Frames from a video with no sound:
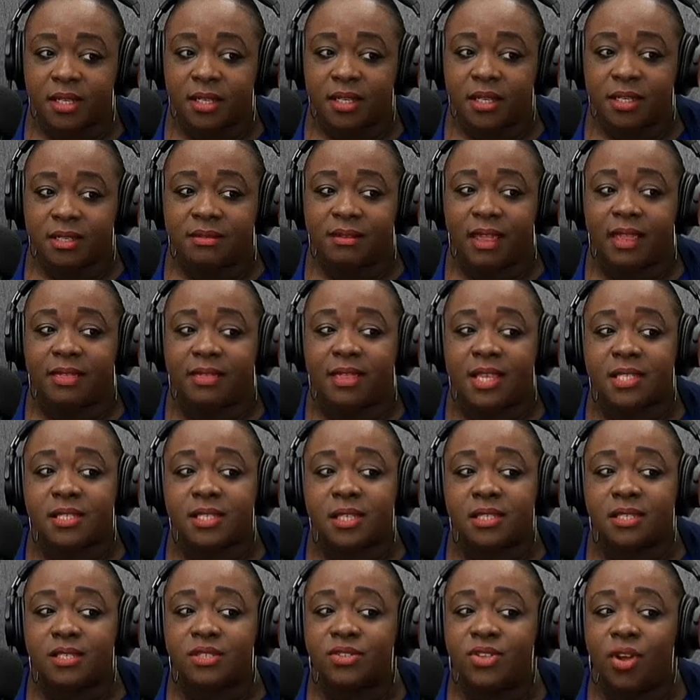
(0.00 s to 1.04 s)
that this
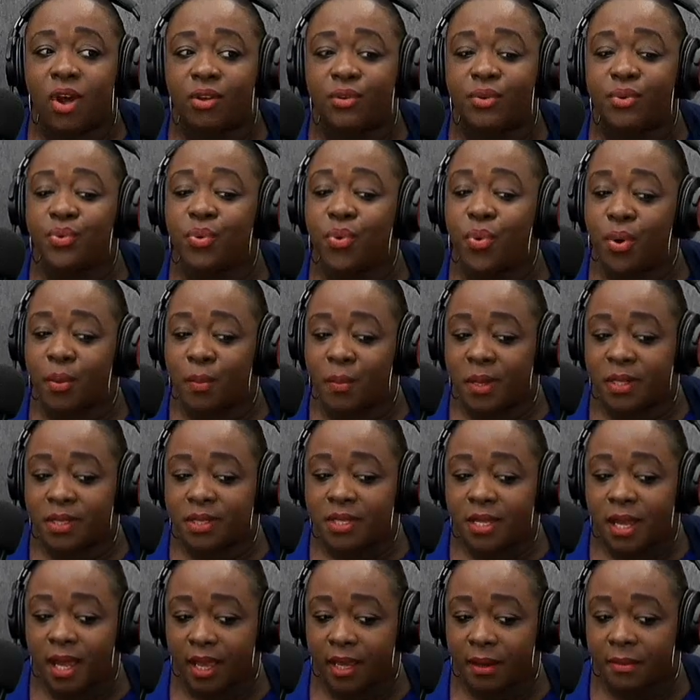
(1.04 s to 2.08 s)
is not normal
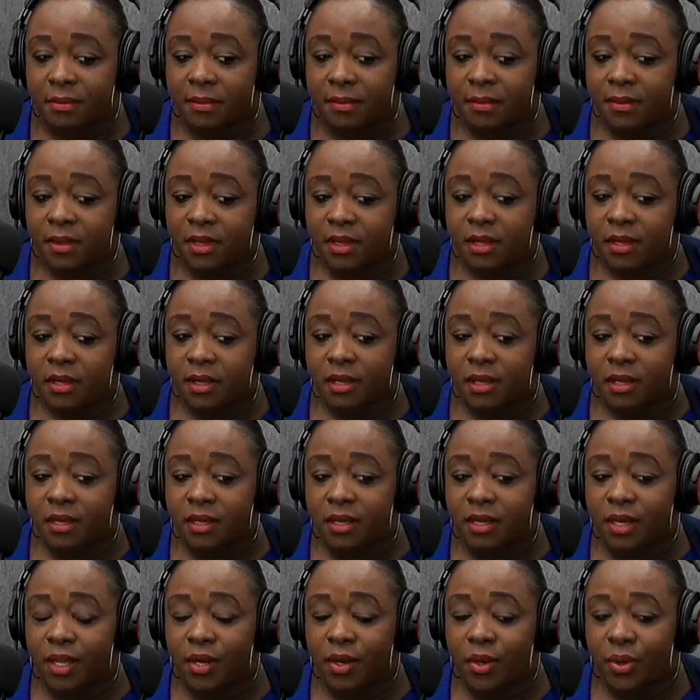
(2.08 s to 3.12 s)
time,
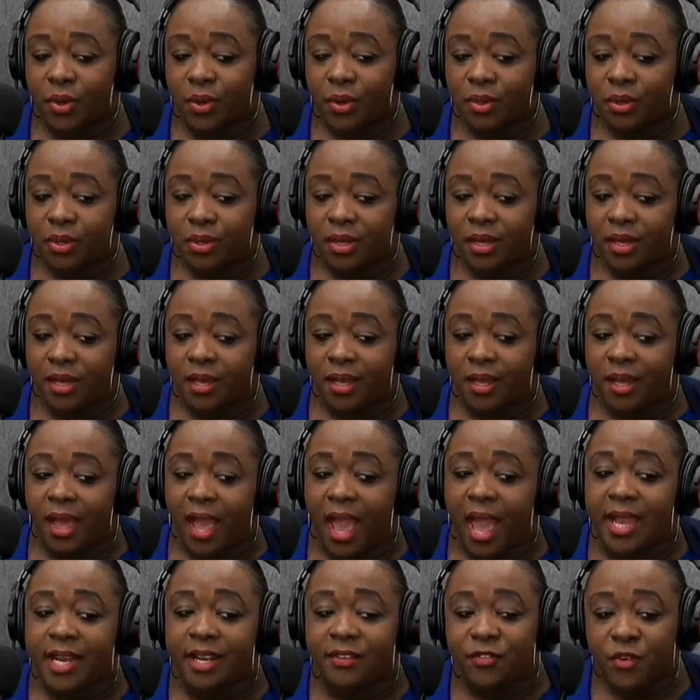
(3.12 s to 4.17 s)

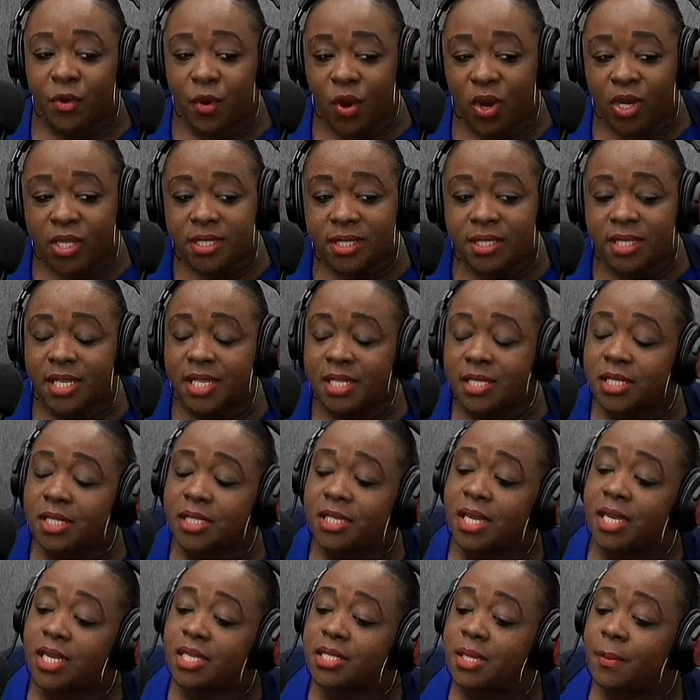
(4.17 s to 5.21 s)
And of course, Easter
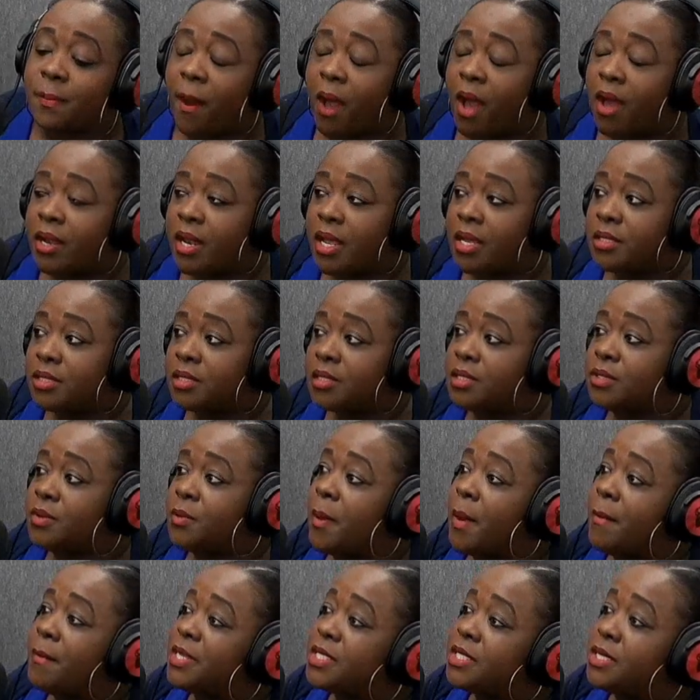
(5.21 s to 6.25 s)
is upon us.
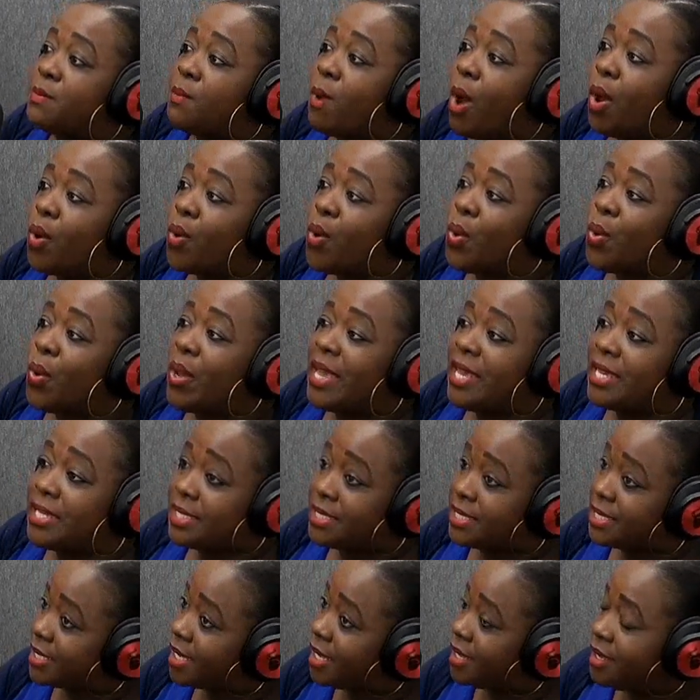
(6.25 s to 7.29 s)
Remember, tomorrow
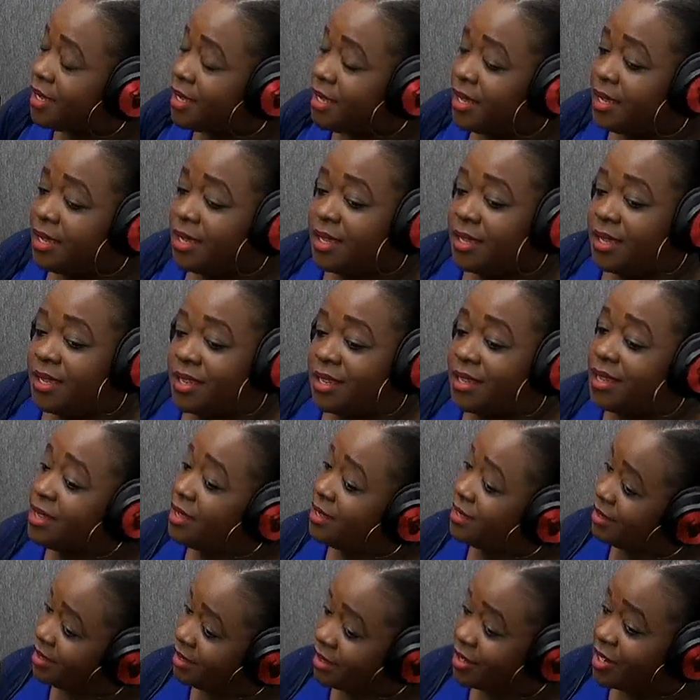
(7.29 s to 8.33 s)
is
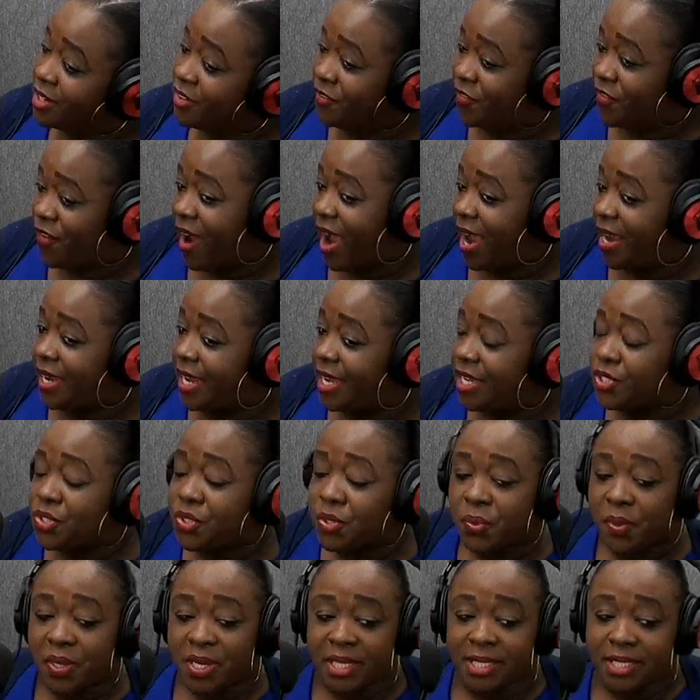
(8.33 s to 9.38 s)
Good Friday, so
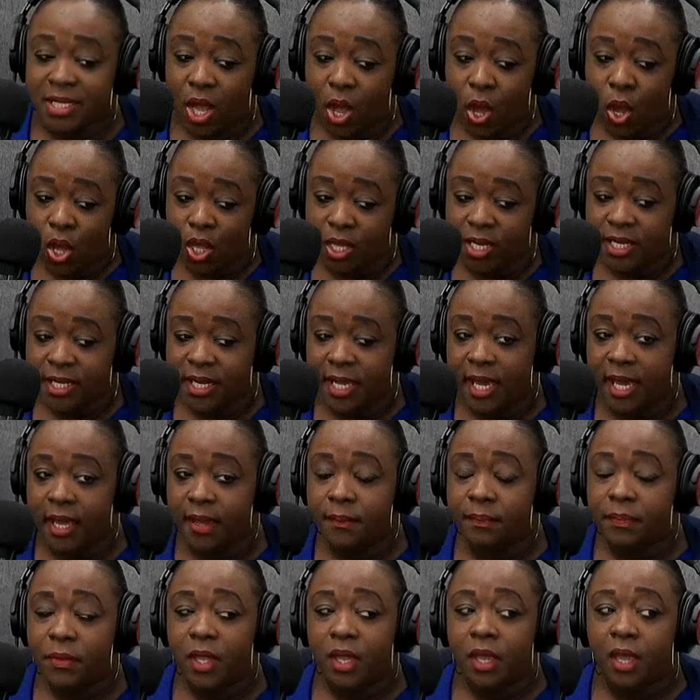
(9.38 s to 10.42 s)
it is a holiday.
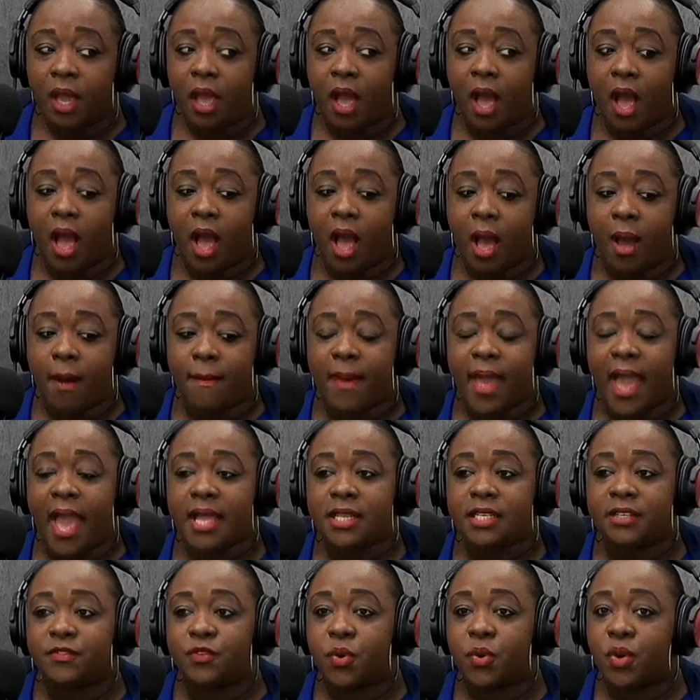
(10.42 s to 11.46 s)
And
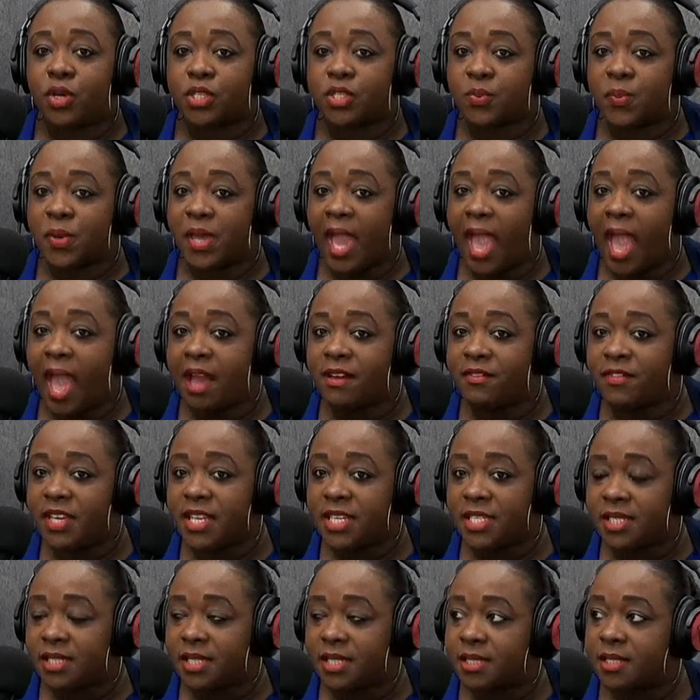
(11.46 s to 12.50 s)
of course, we have
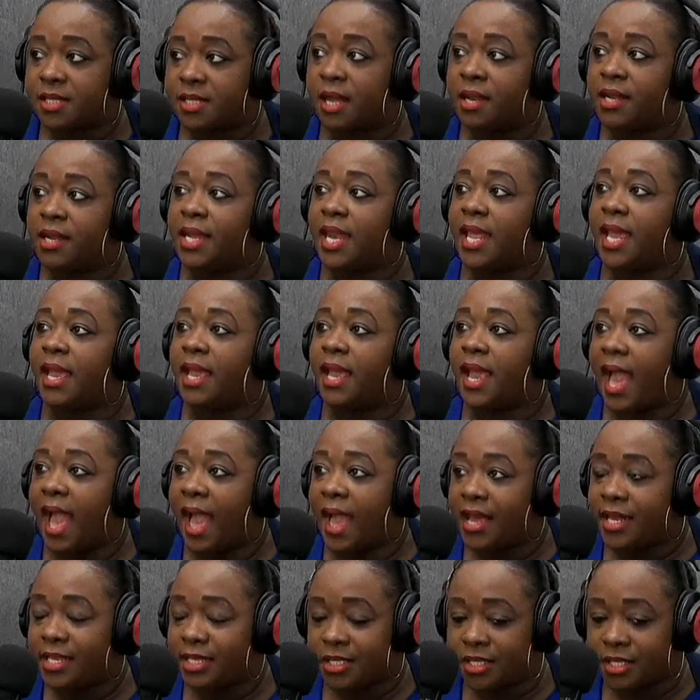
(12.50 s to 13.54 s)
Easter Sunday
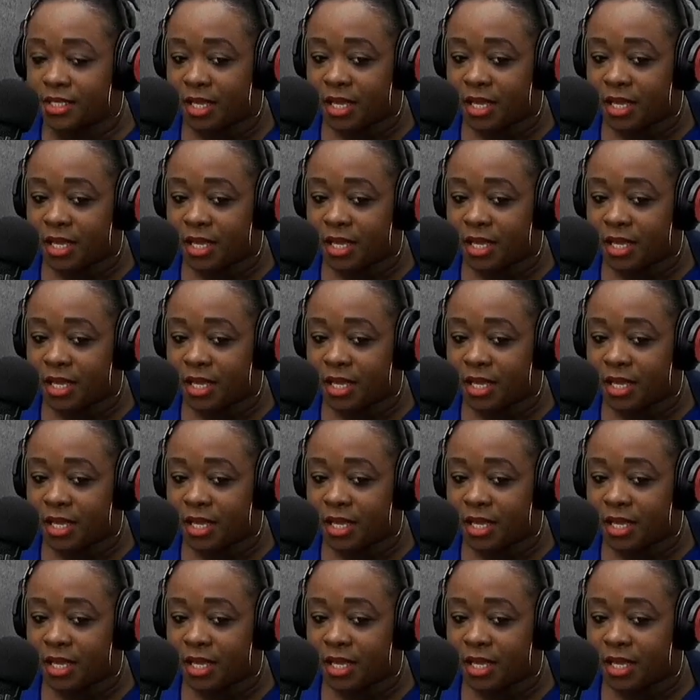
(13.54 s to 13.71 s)
and